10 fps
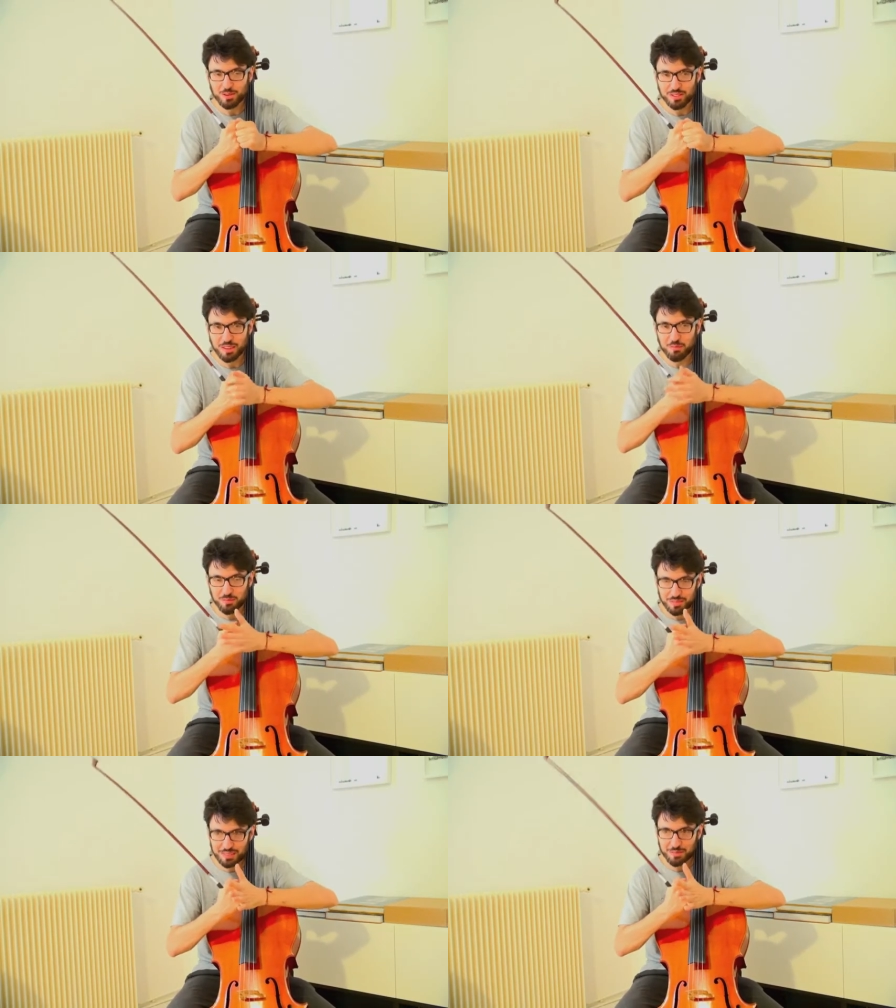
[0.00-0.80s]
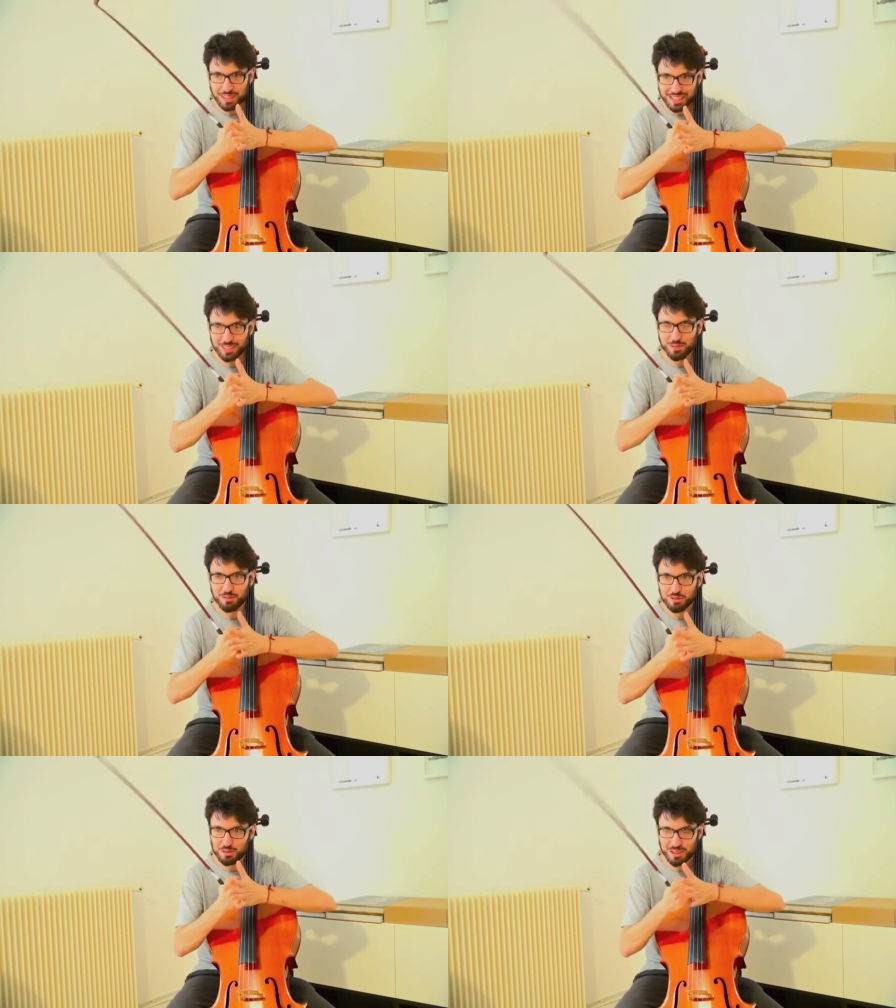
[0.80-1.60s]
some kind
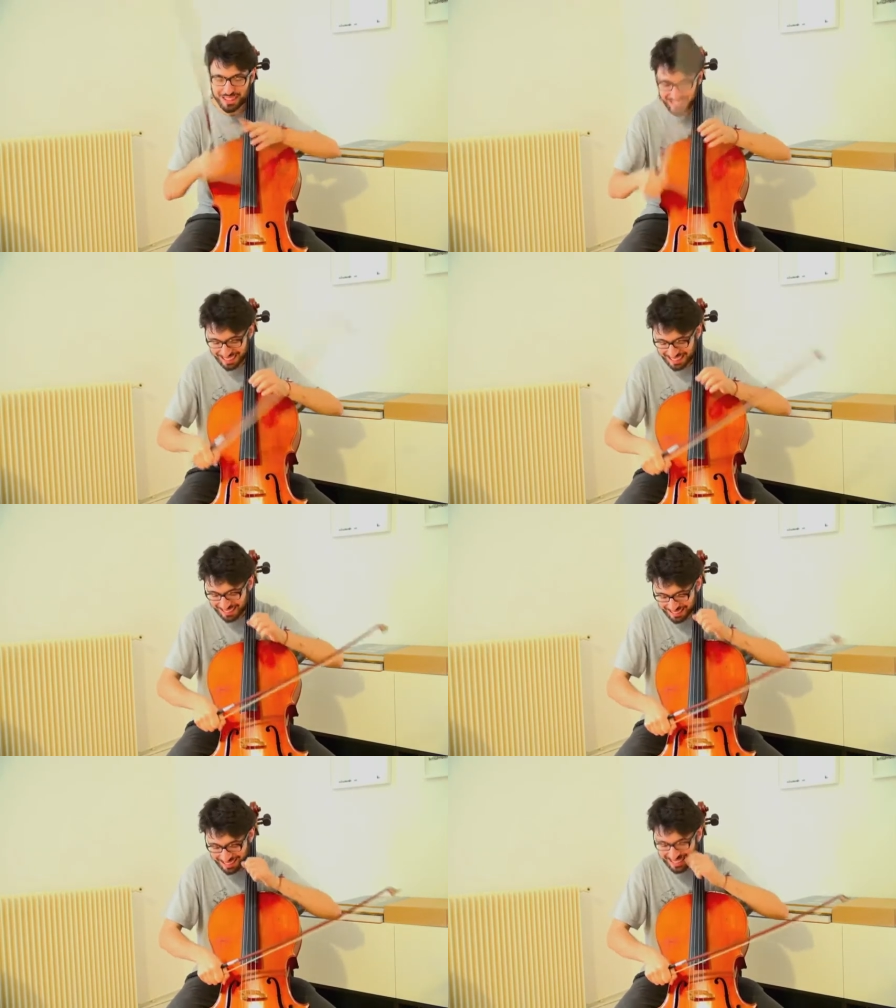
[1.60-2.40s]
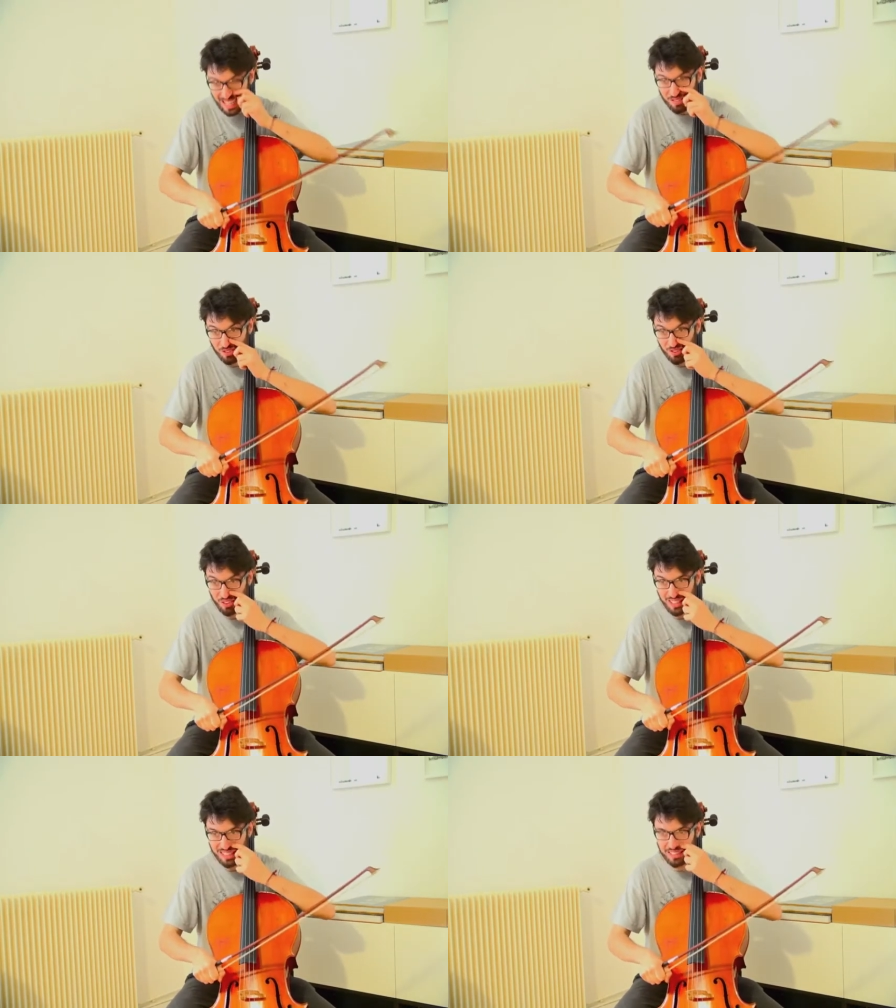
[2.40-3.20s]
of little
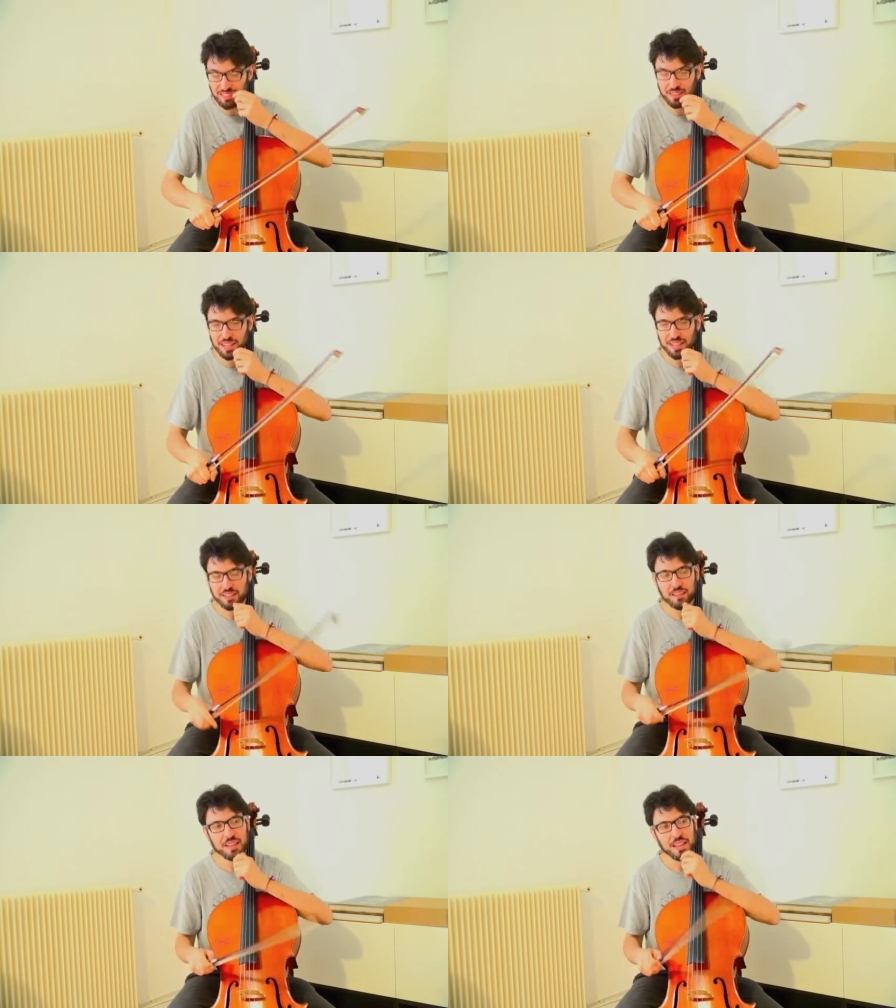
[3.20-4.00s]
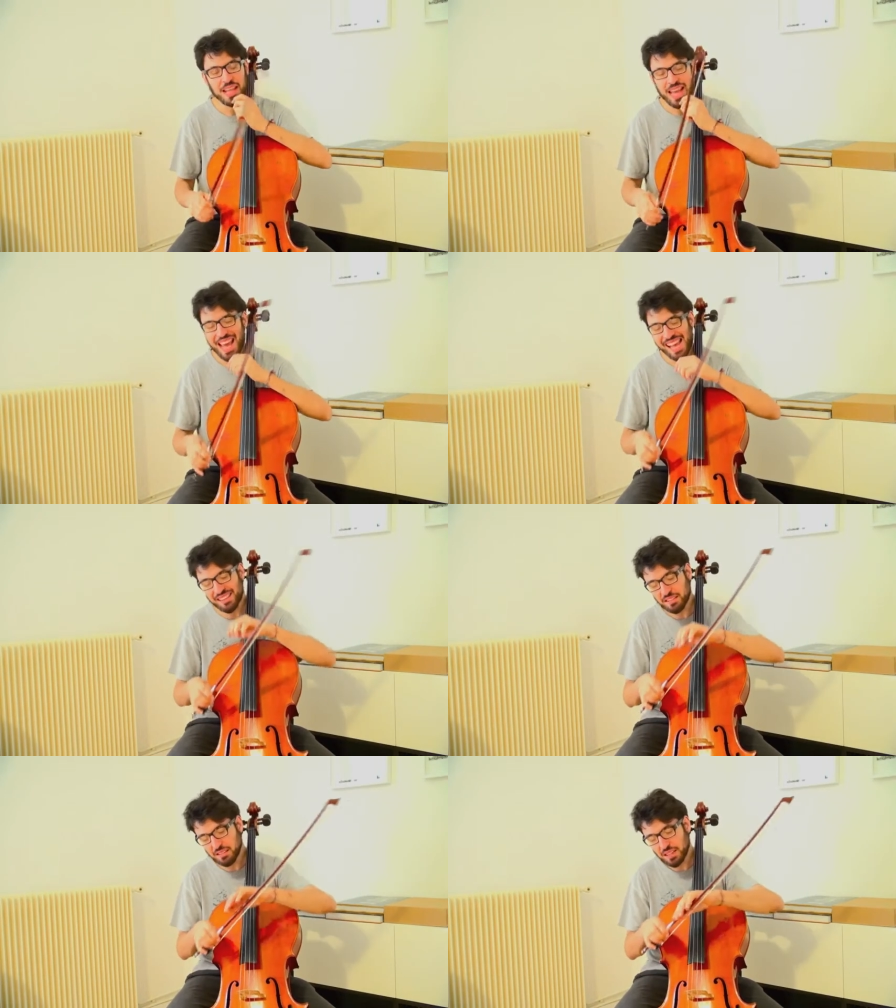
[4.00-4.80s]
tension in the string.
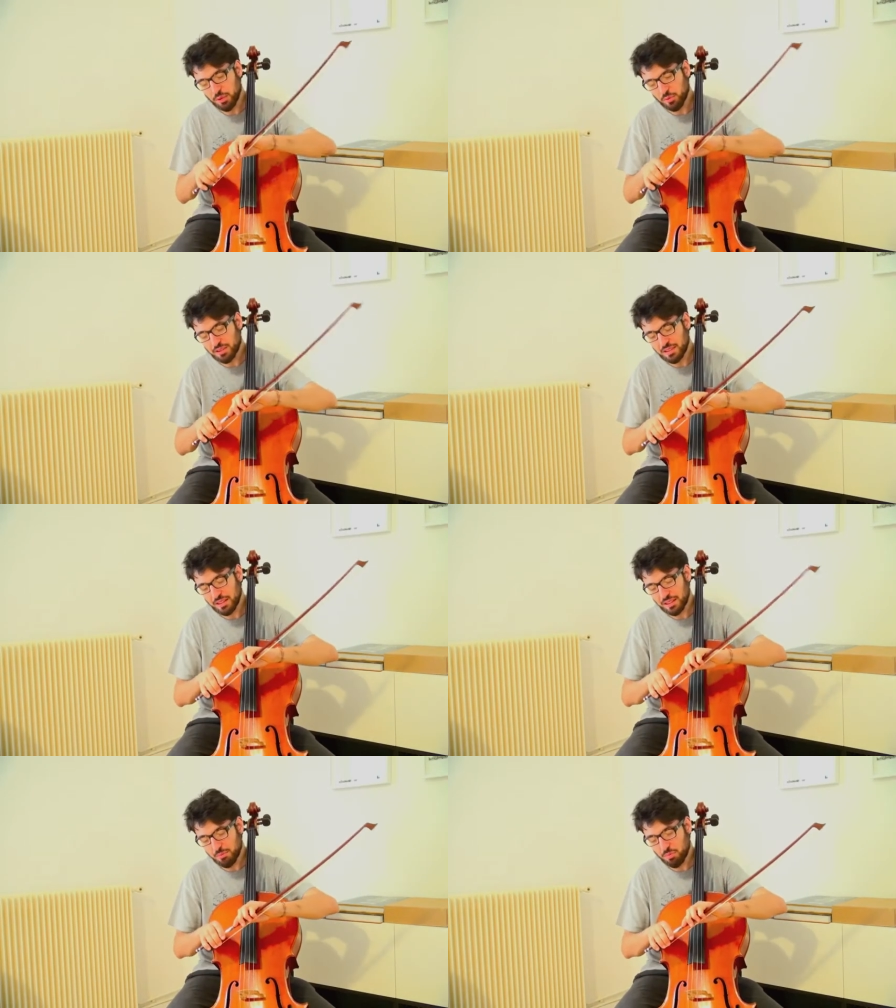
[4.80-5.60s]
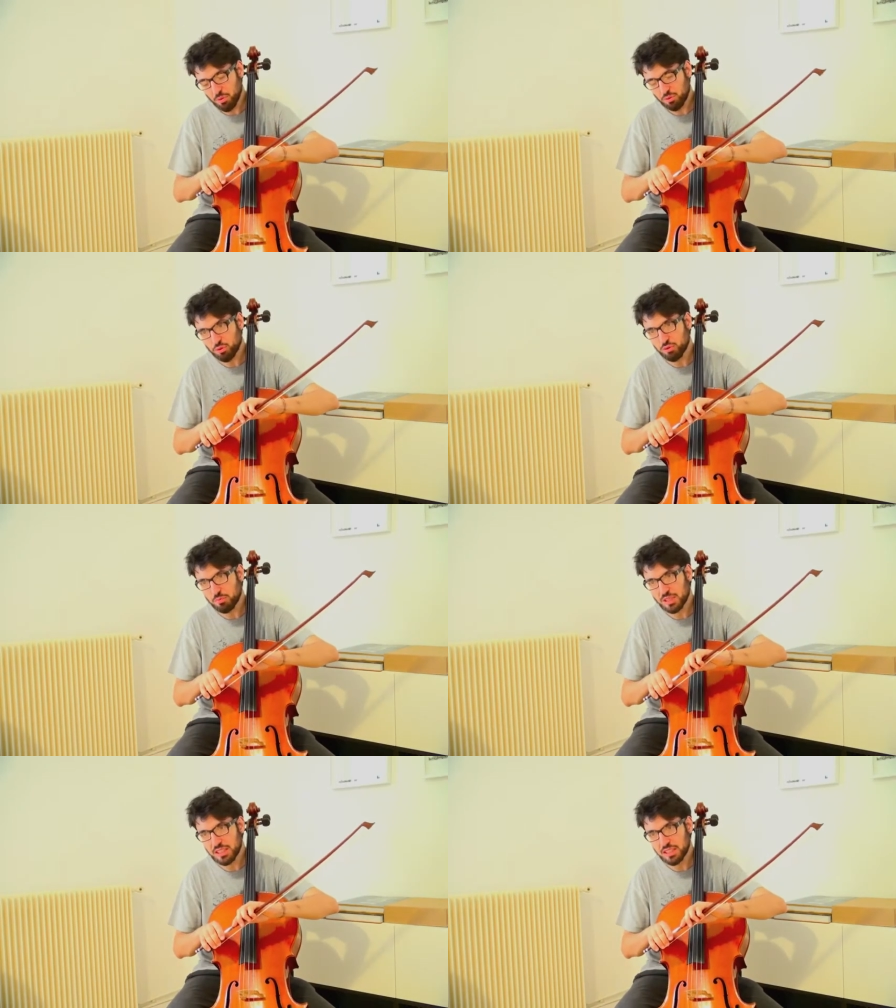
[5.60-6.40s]
And I would say the bow should
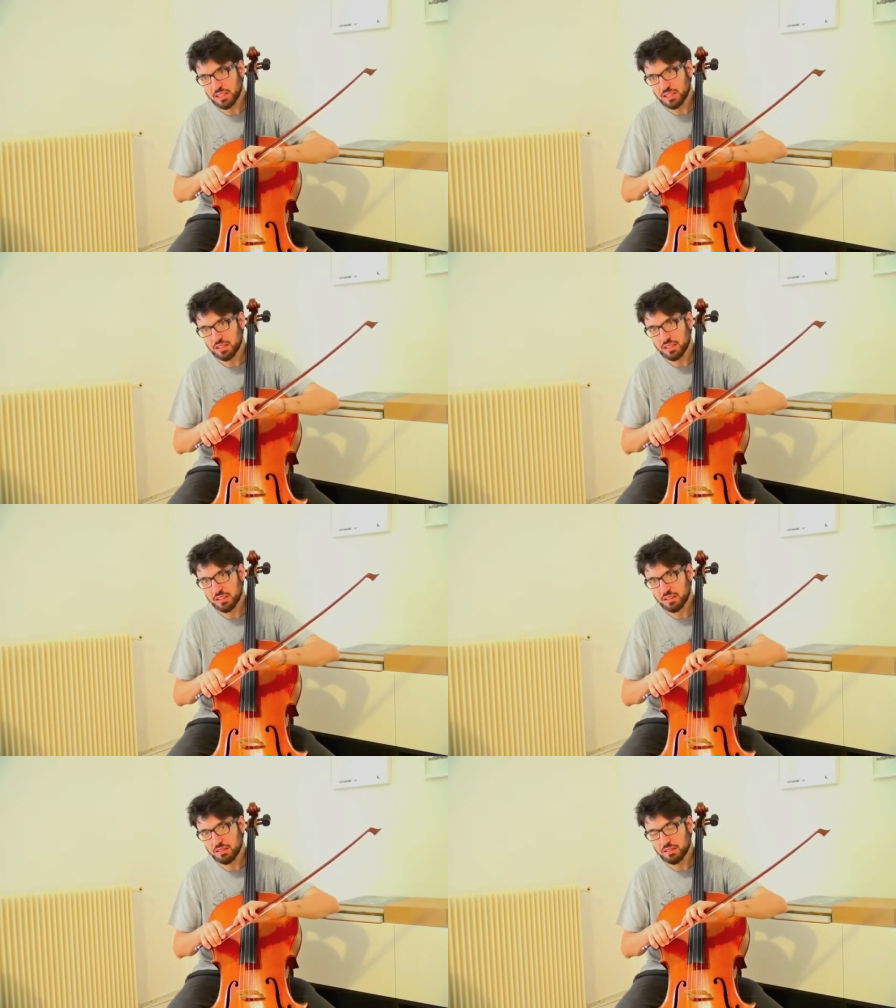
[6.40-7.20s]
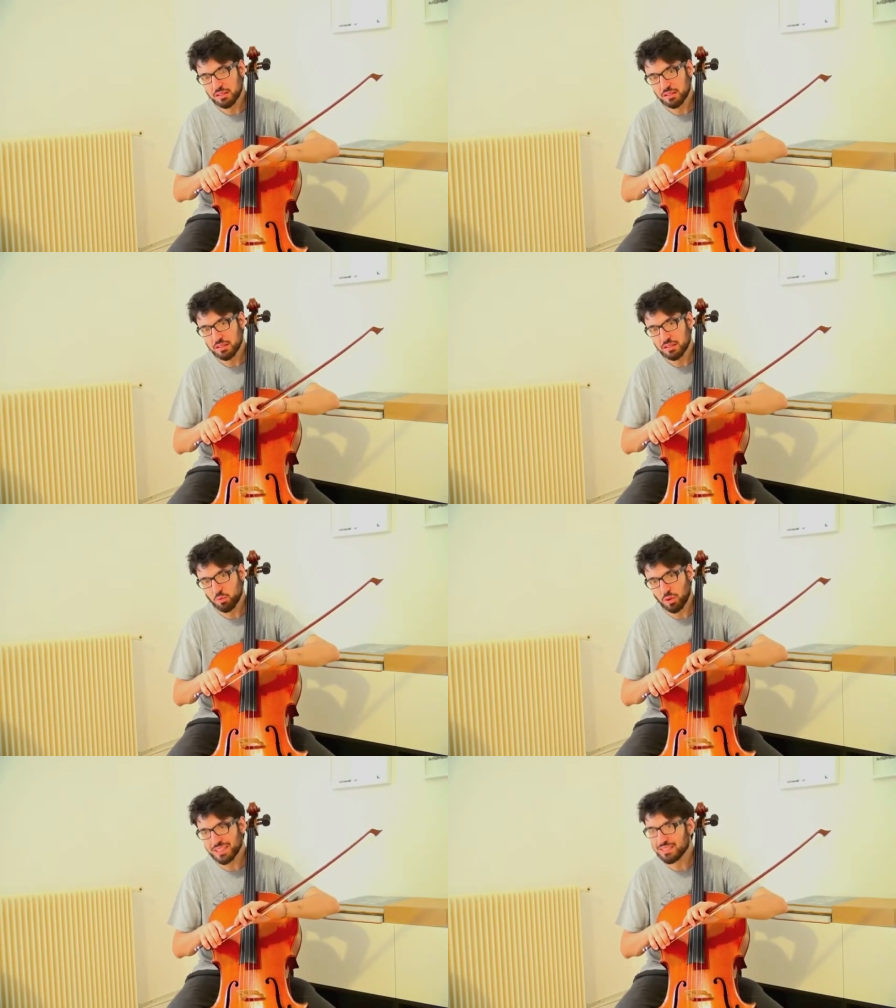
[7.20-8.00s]
be
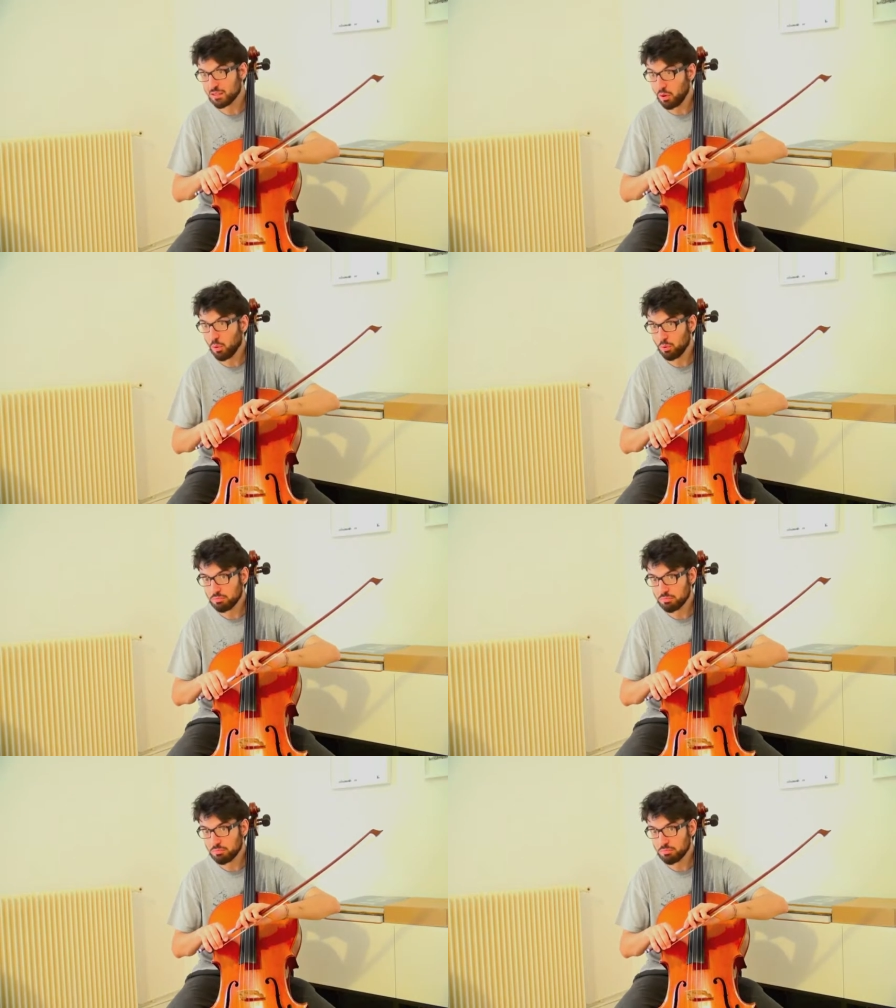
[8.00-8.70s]
quite slow,